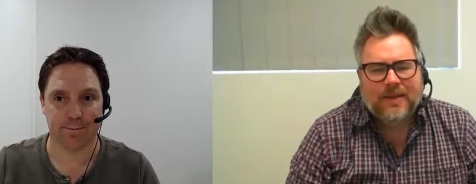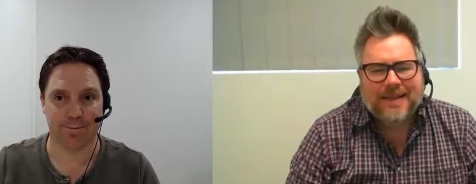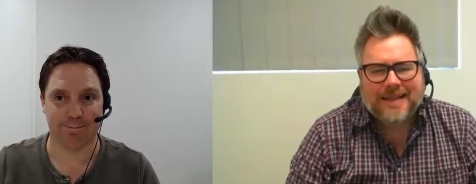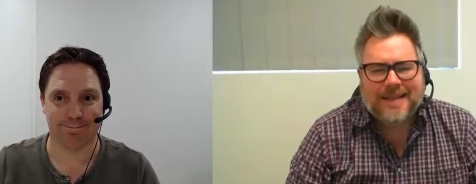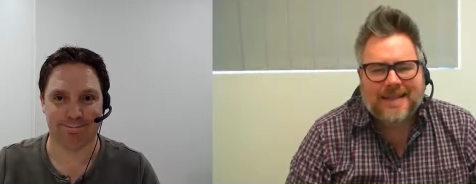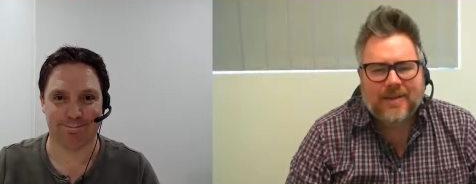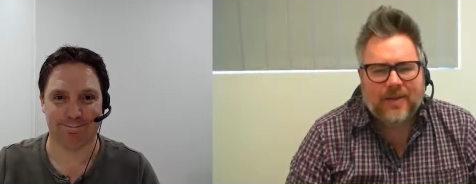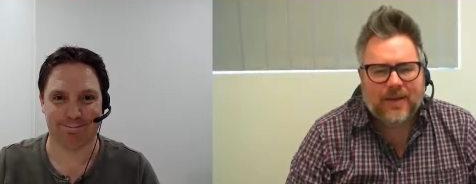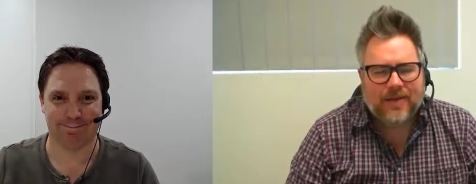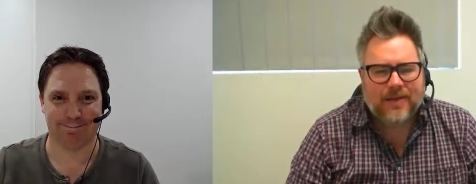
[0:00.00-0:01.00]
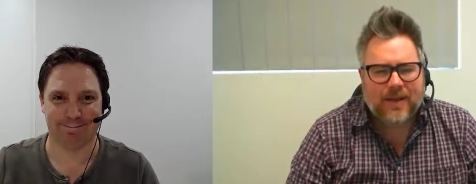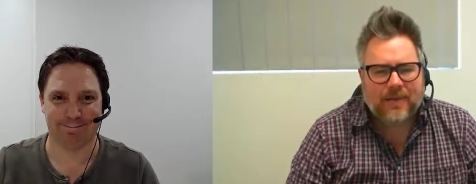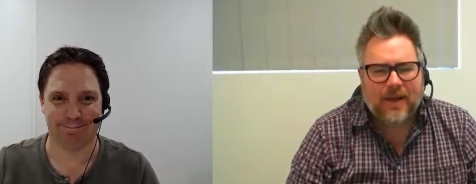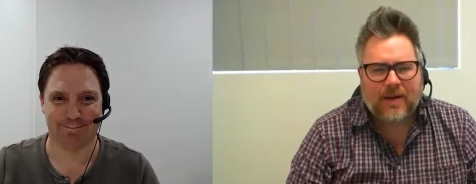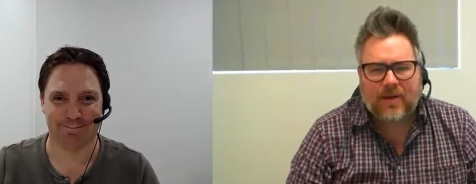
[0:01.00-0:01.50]
Speaker 1: in an easy to
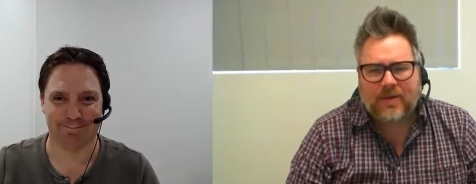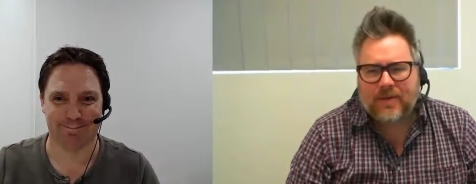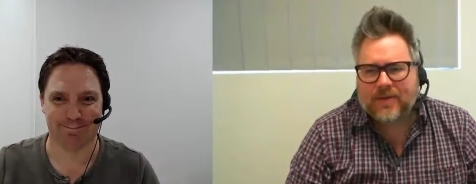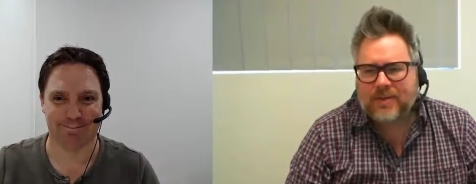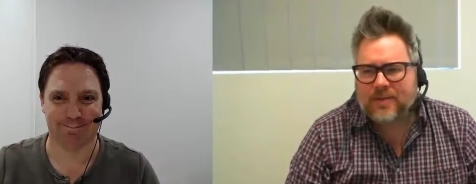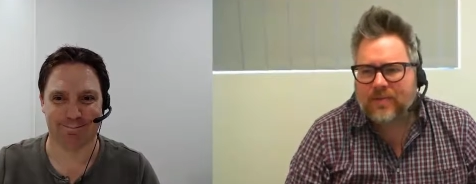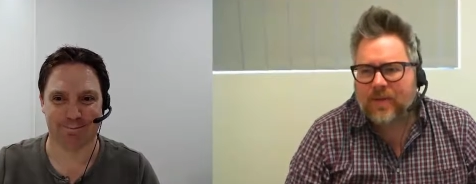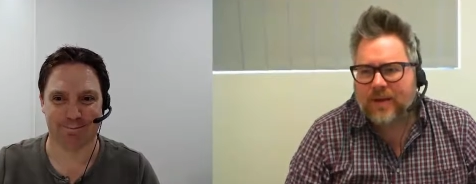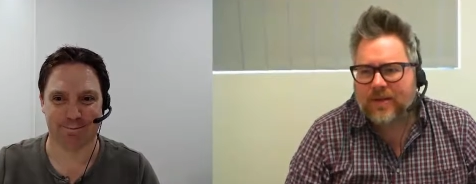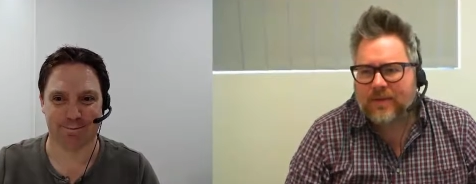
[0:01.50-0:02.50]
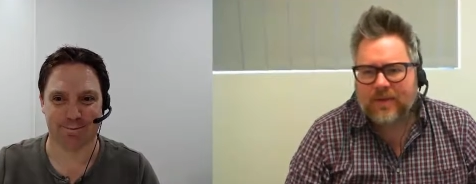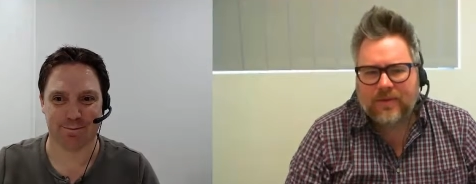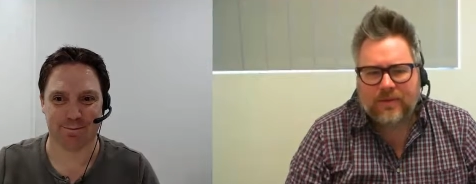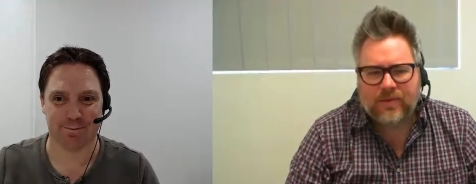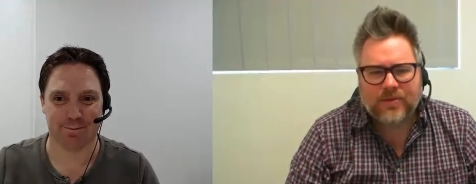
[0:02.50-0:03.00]
understand manner. I think this one
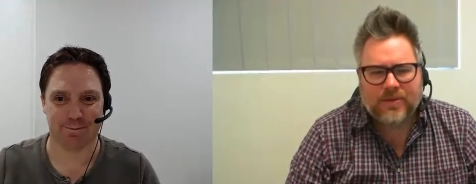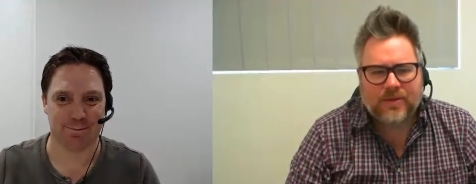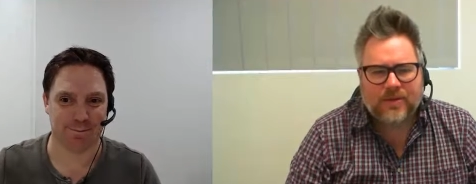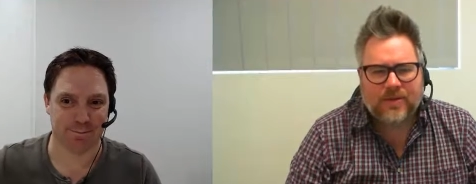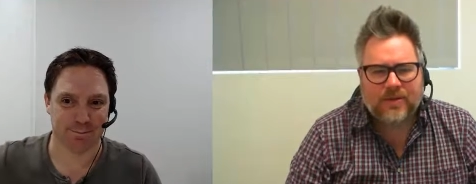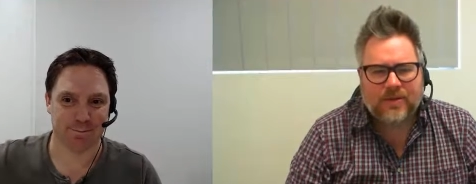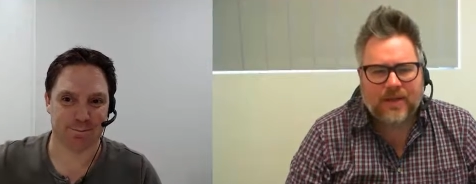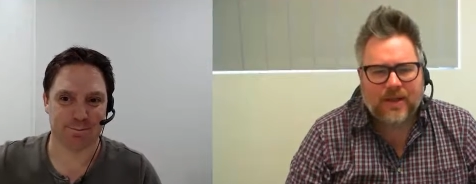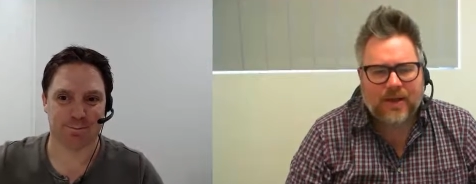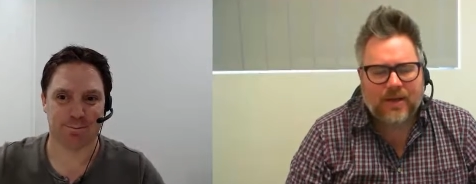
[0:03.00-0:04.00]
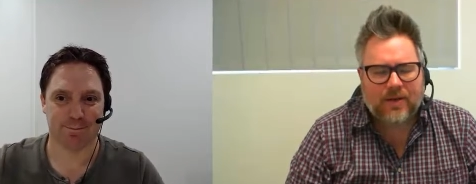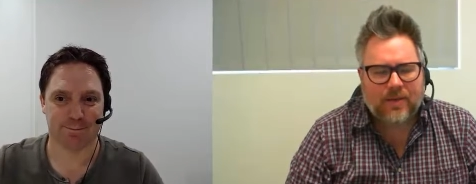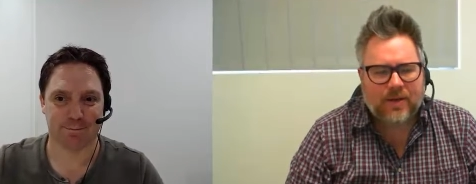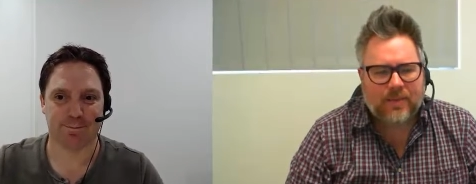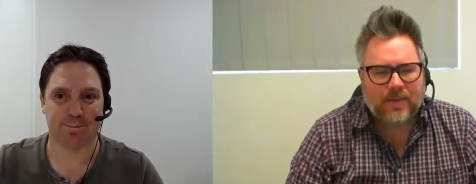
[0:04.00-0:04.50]
definitely falls into to that
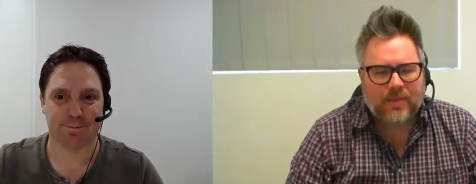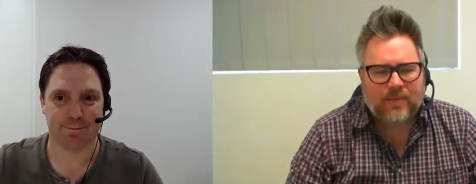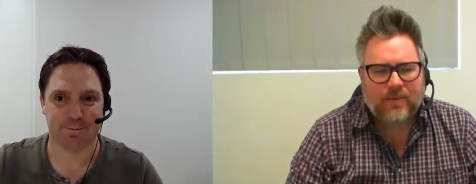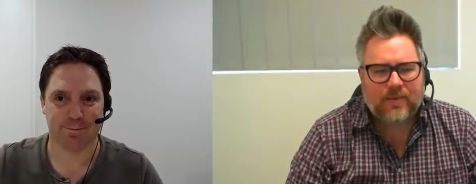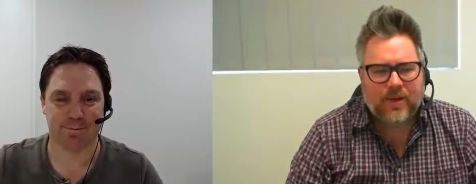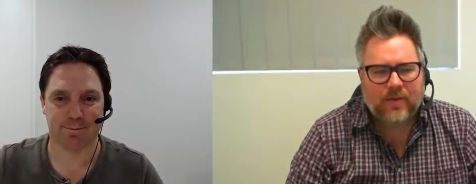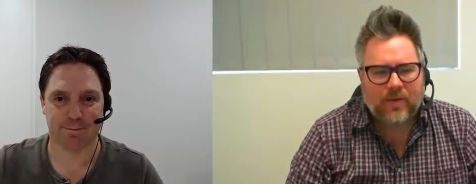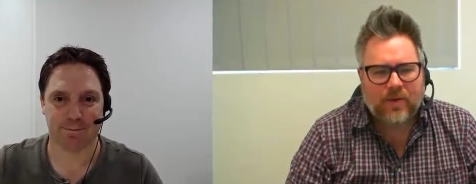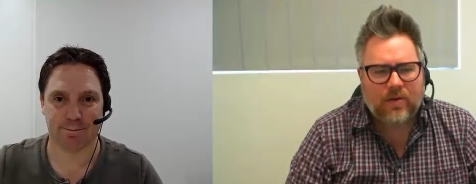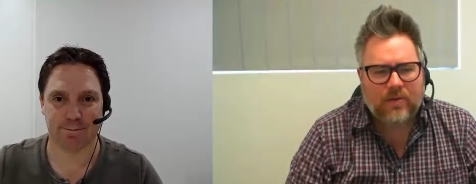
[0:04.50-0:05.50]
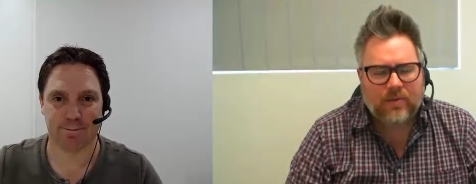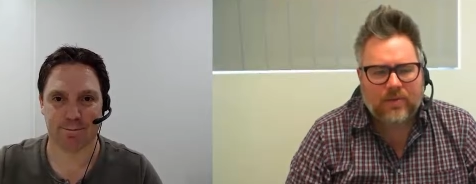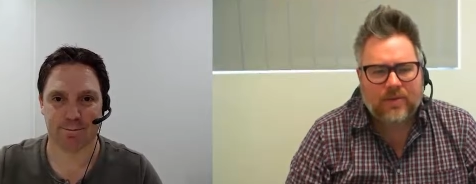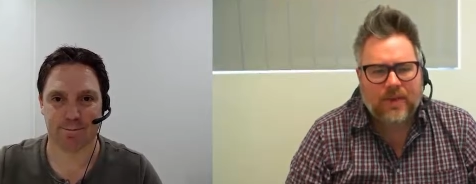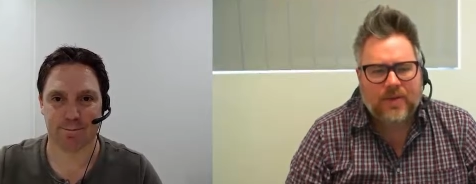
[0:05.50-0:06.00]
category. A lot of people get it wrong
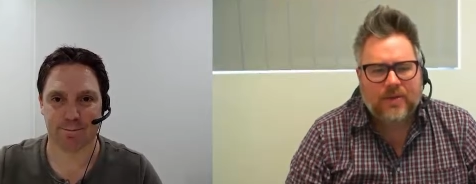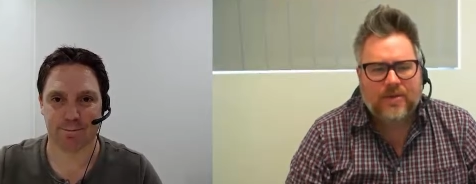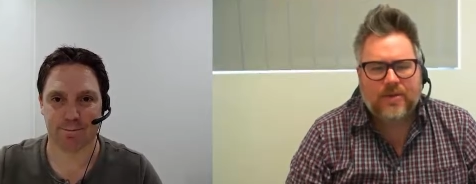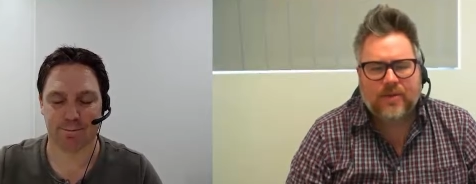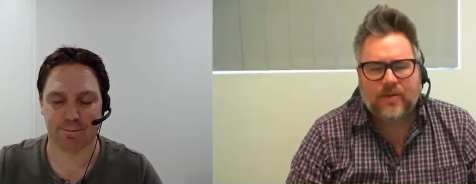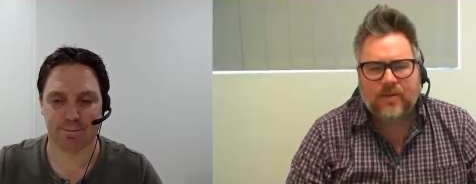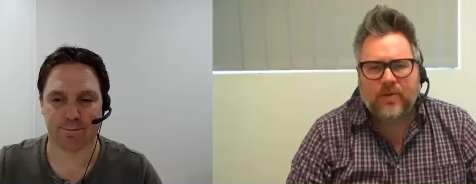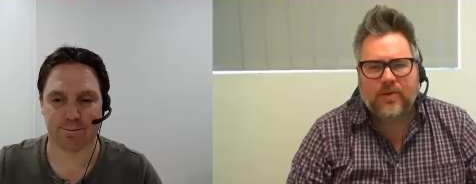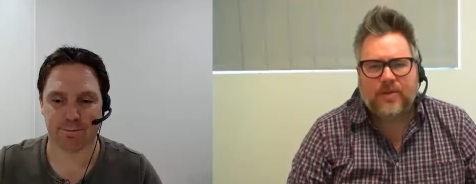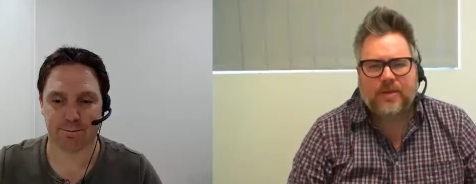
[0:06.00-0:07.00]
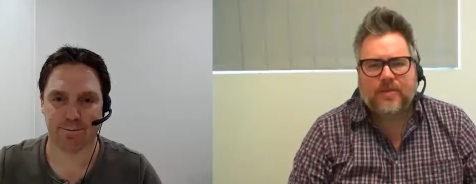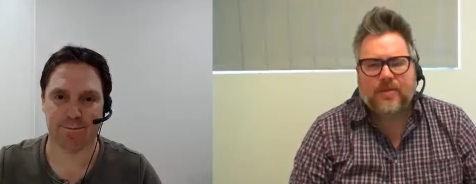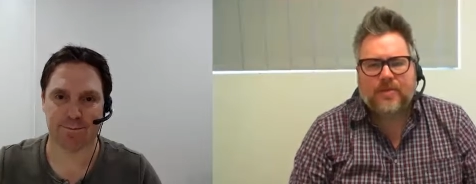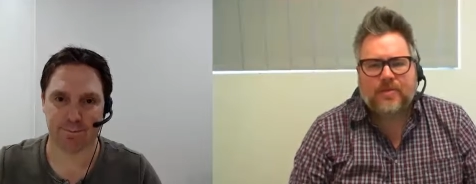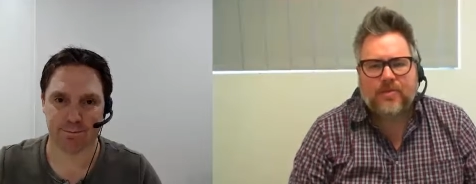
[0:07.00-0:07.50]
or use it in the wrong context.
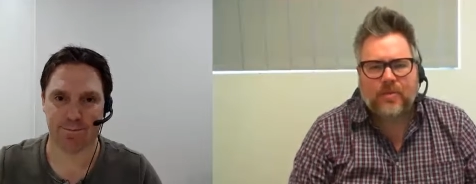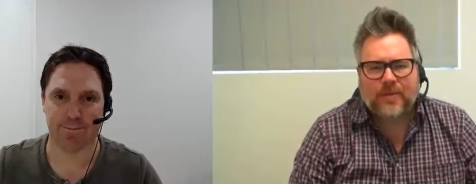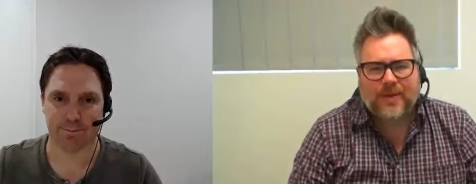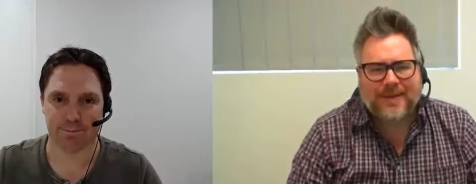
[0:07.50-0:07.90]
So it's important to